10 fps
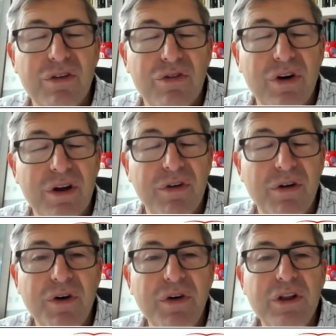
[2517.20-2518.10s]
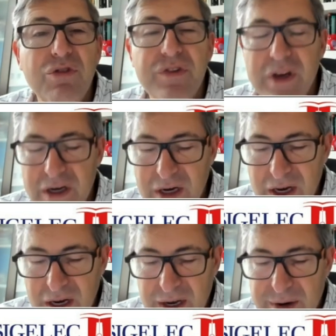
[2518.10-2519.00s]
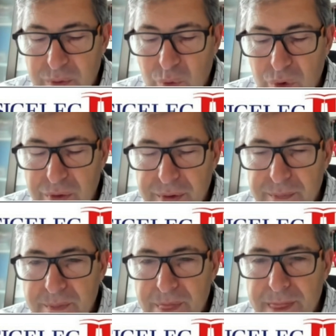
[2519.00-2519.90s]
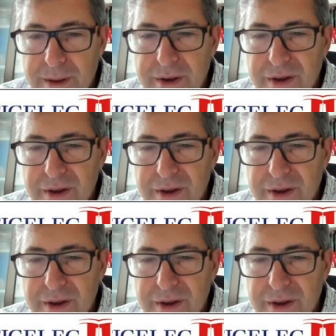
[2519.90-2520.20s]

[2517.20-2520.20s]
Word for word: sorry, very interesting um,